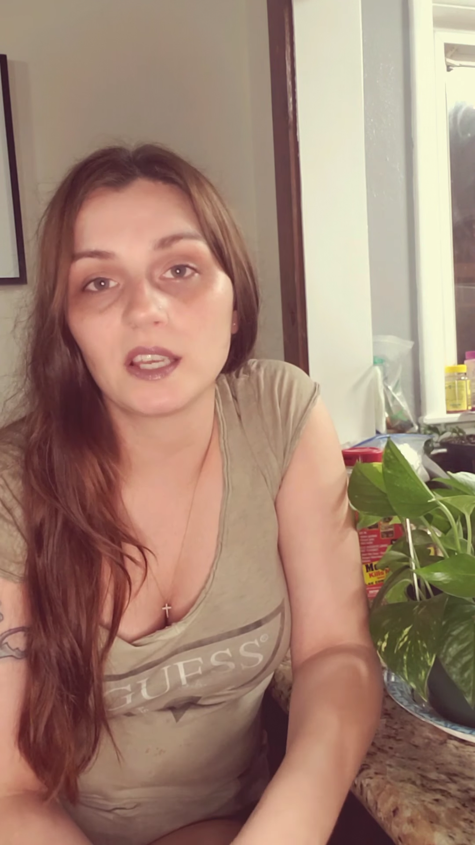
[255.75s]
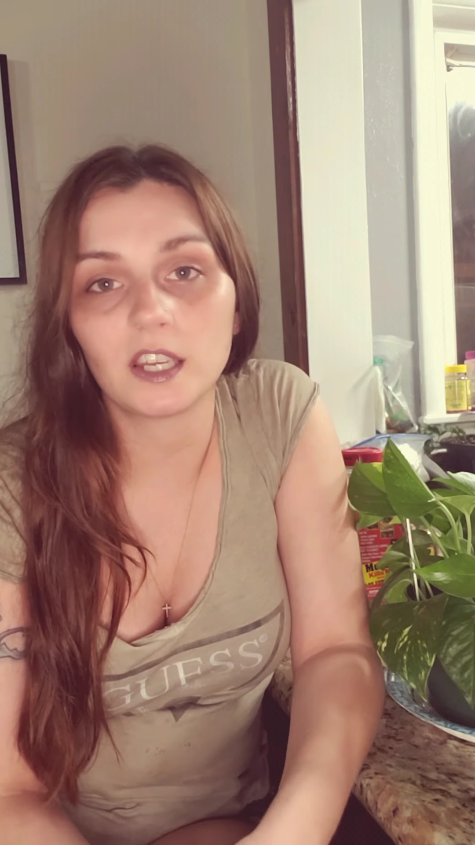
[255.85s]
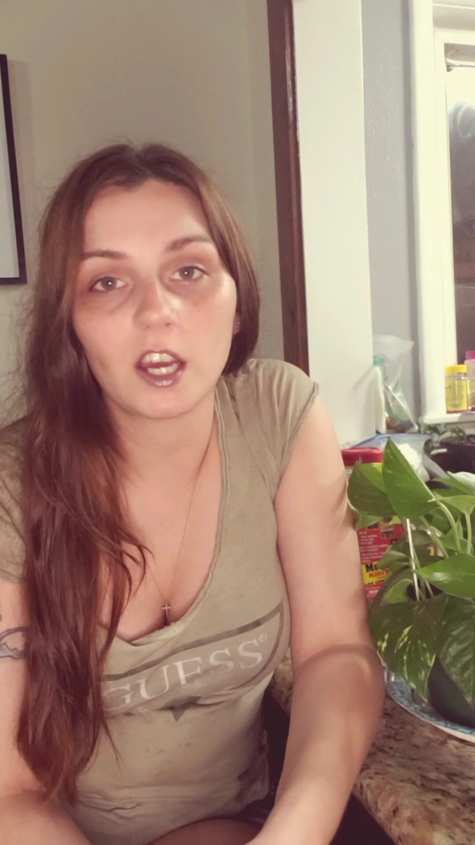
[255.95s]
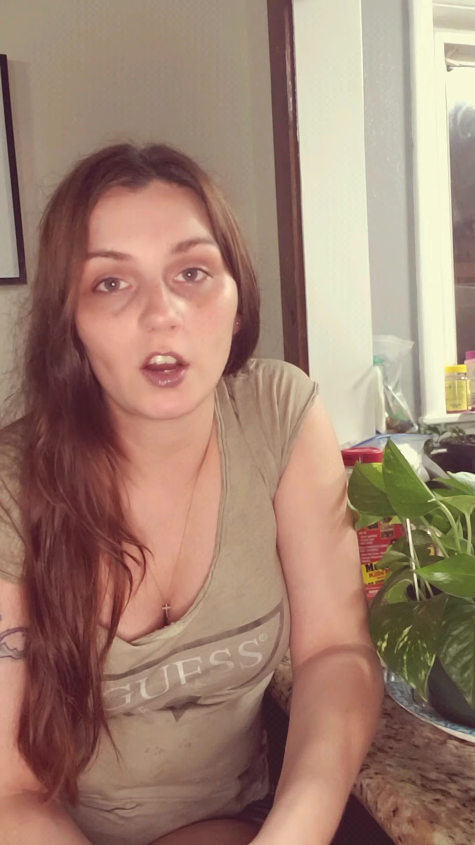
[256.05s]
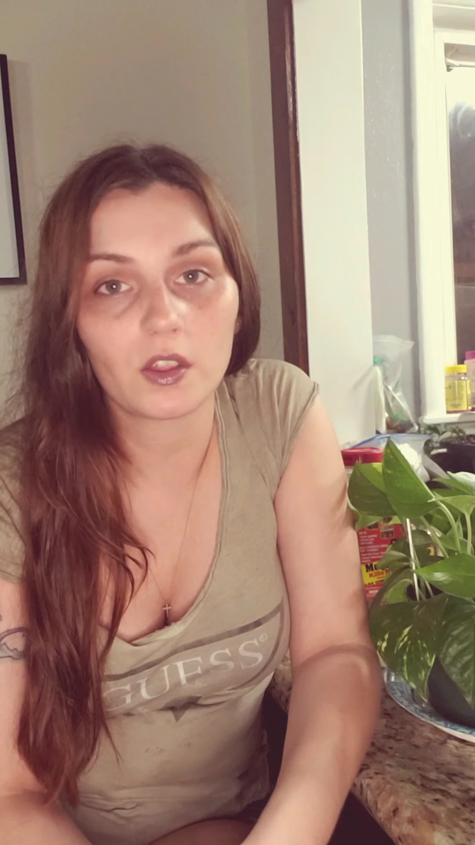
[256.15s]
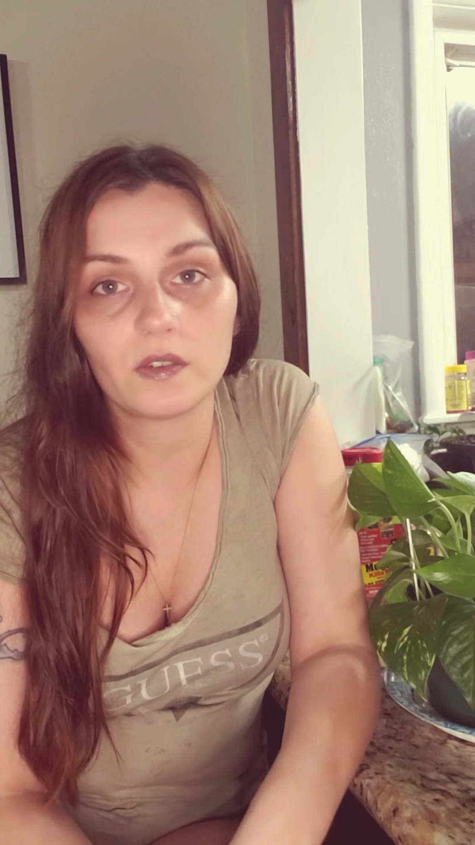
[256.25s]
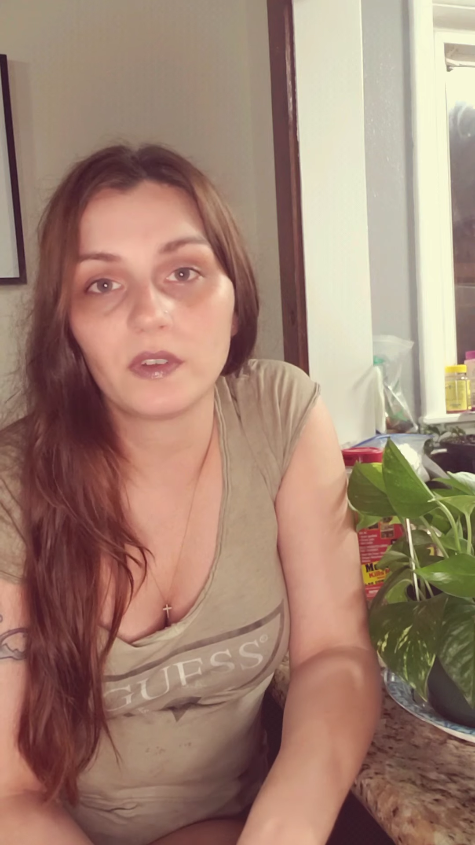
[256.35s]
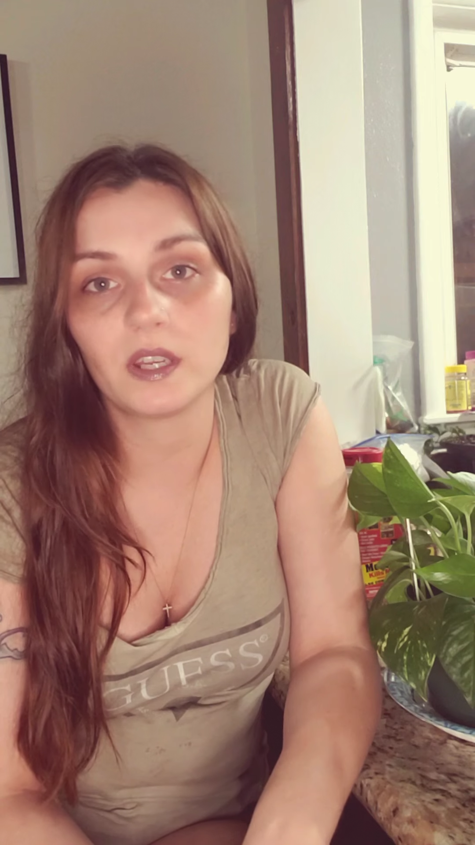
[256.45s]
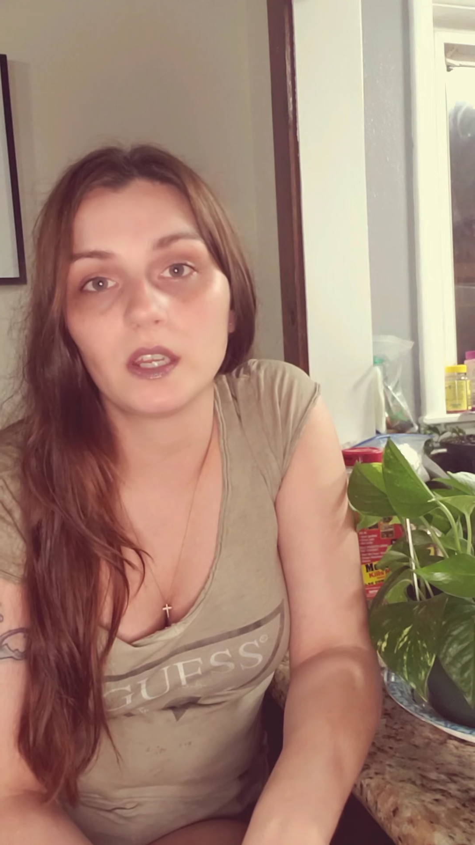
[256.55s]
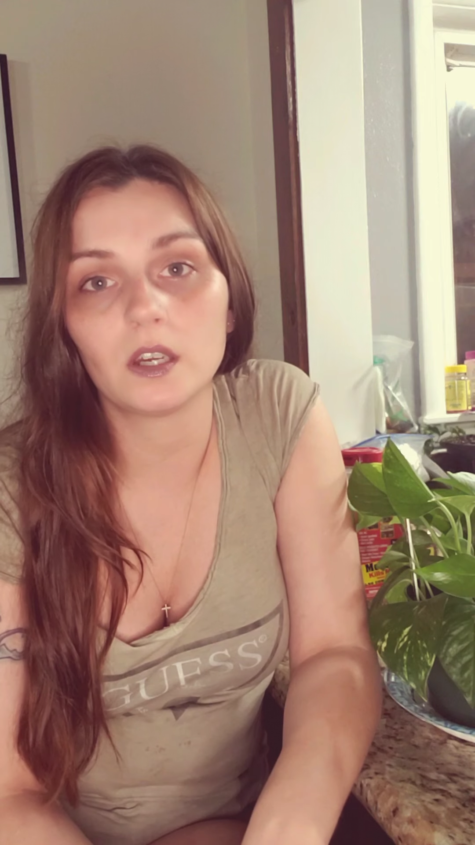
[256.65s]
any other
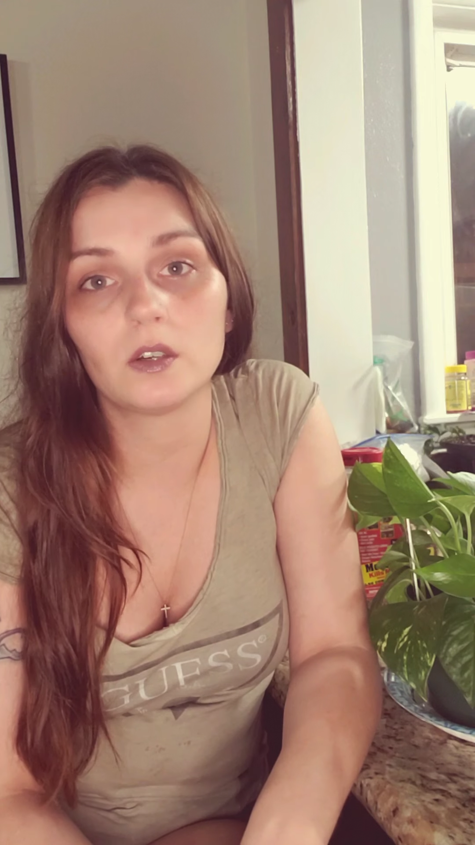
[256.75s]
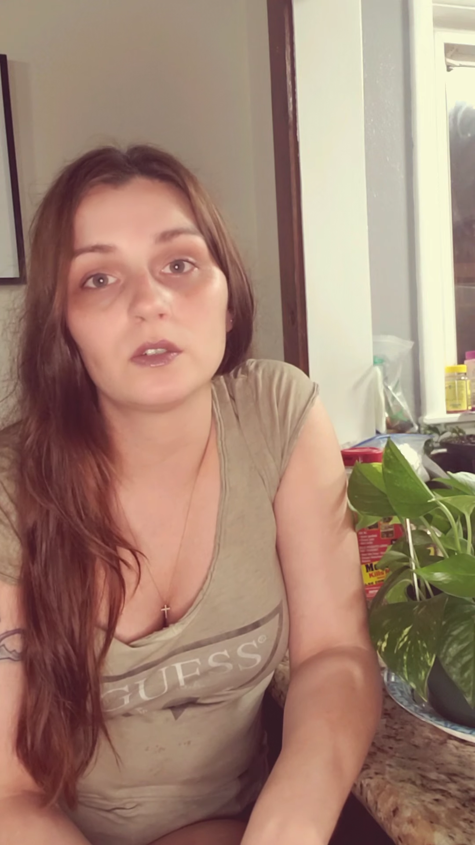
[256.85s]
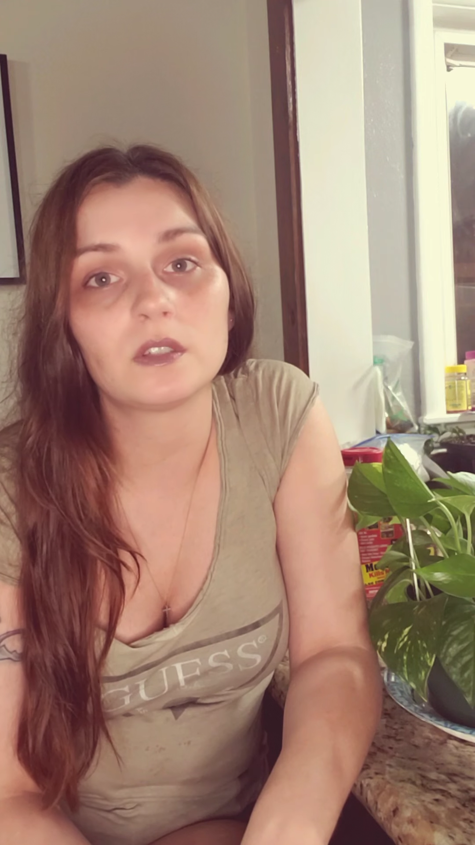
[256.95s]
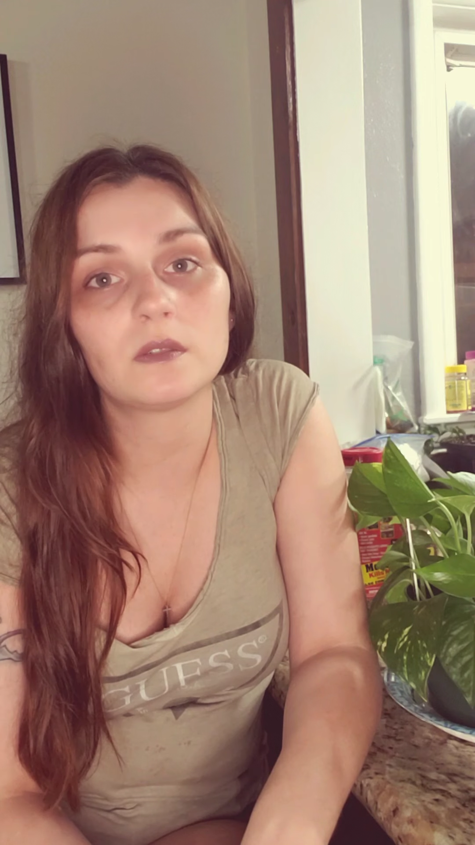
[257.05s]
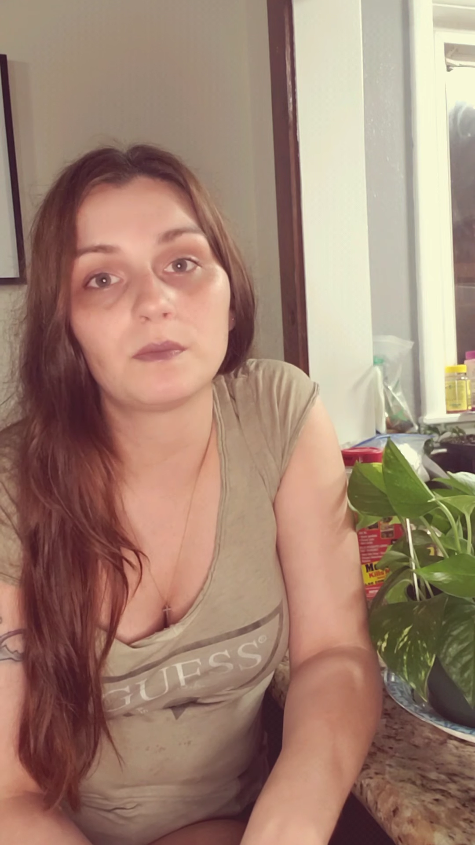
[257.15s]
videos,